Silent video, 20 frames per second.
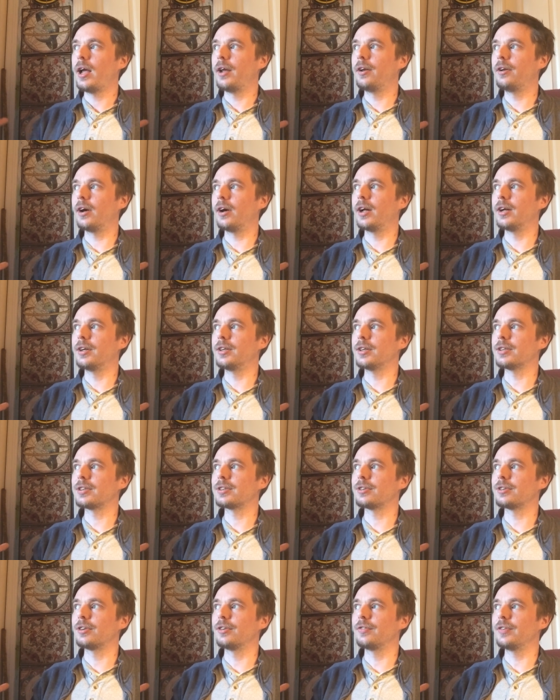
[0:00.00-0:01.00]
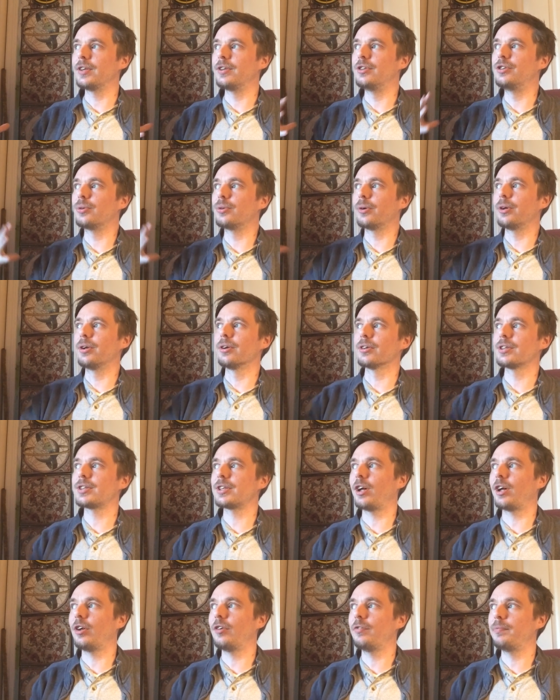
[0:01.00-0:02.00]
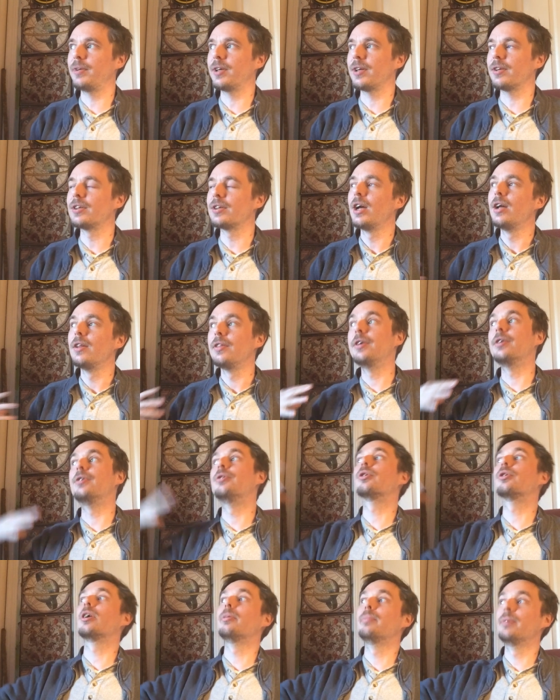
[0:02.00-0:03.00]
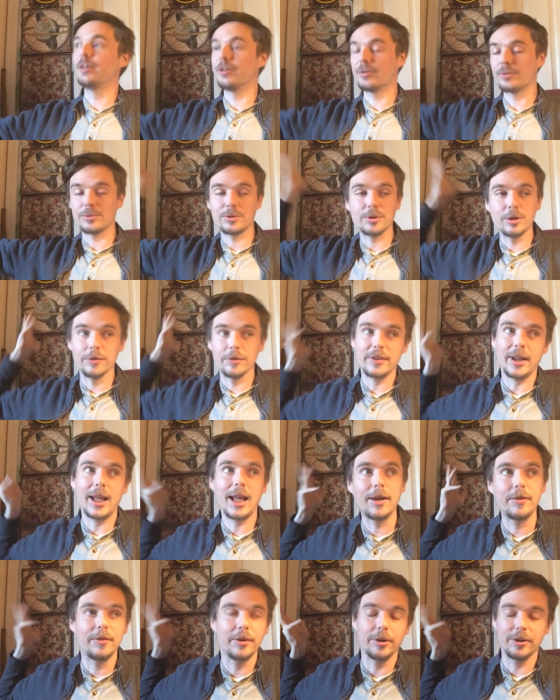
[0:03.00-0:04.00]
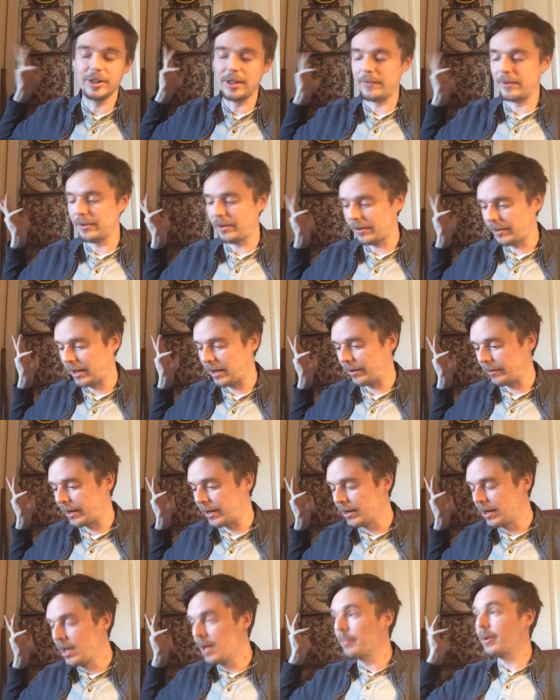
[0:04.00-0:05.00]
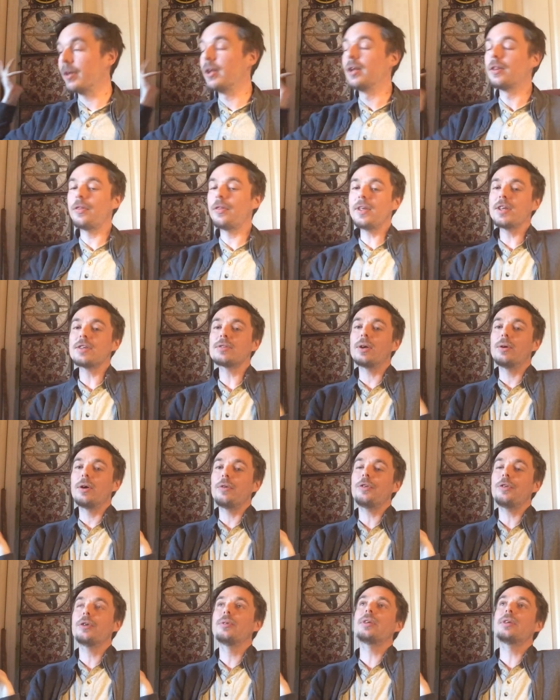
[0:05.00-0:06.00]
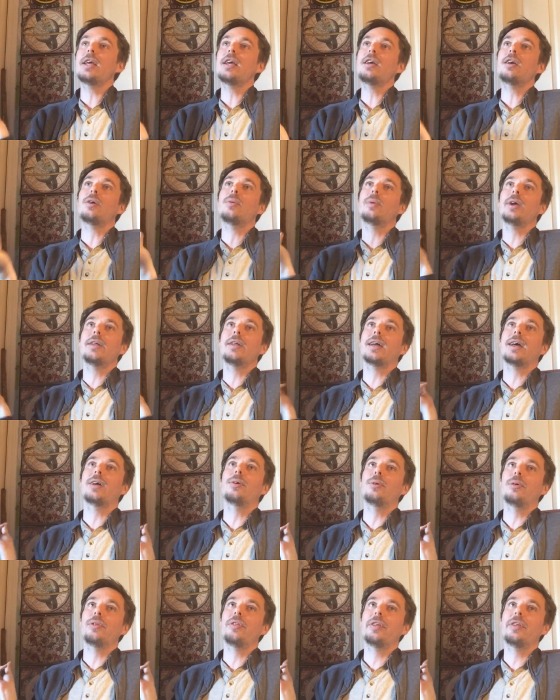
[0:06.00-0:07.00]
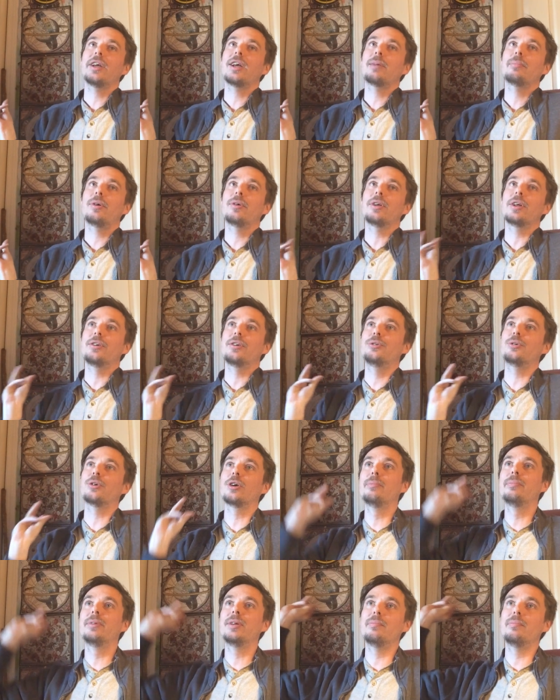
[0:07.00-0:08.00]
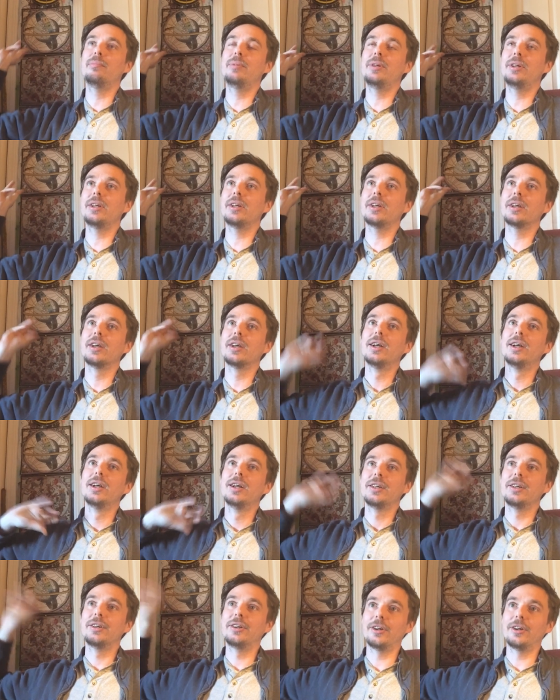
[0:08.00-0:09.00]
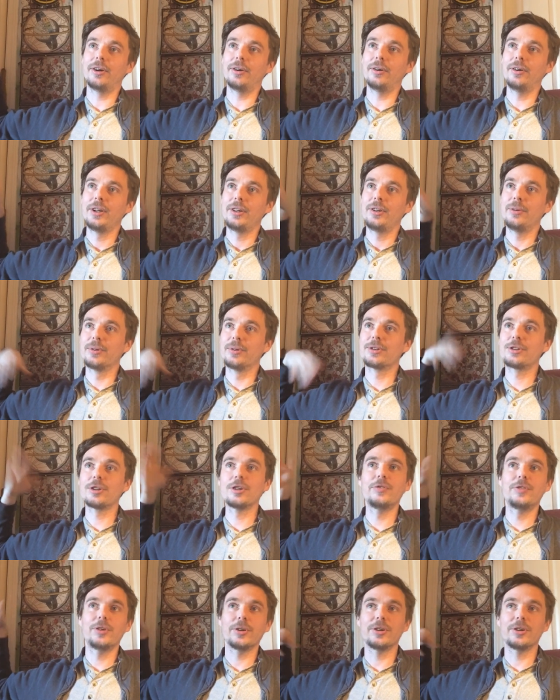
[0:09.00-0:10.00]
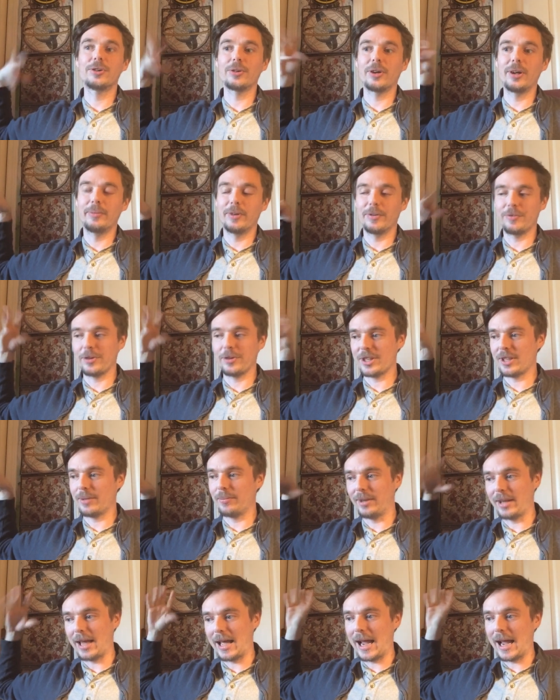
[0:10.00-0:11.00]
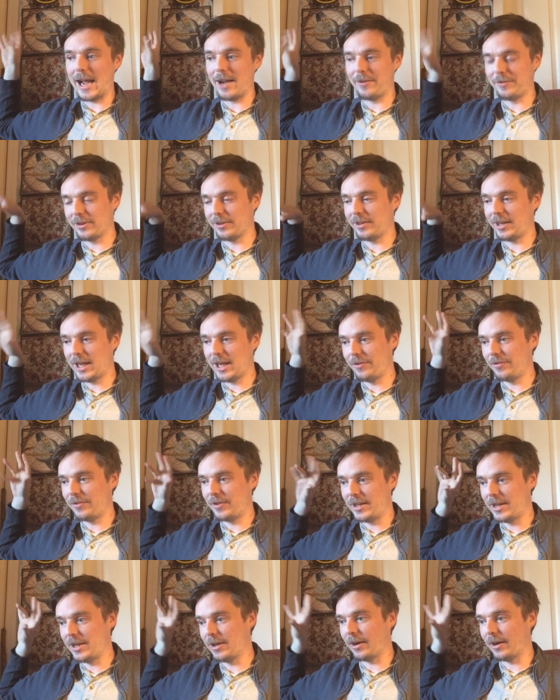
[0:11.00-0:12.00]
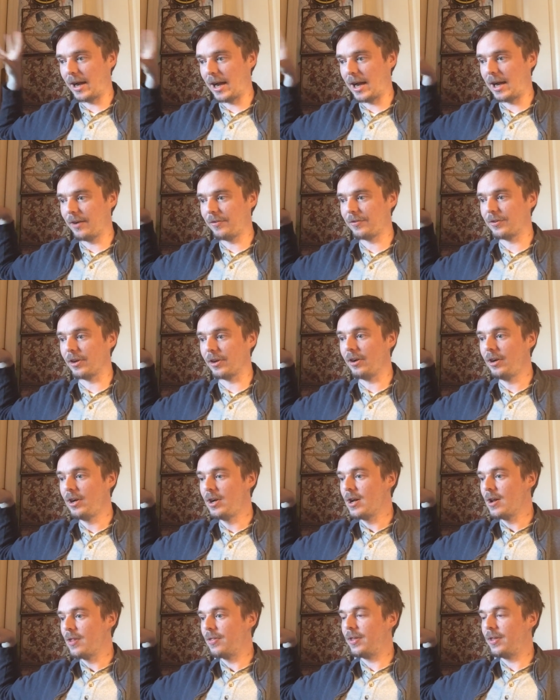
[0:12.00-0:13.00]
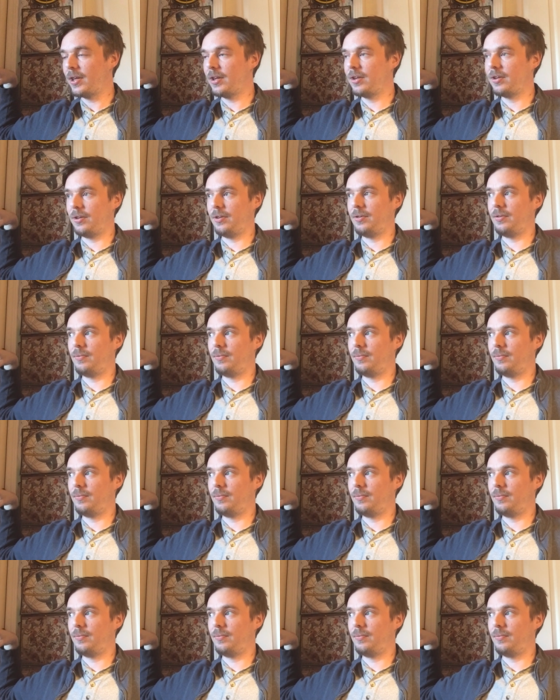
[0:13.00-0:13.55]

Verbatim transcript: and not just sort of enjoy yourself because the enjoyment is reserved to heaven or something like that right but the thing is if you take away that whole thing about enjoyment being you know you reserve your enjoyment for some afterlife and the hereafter then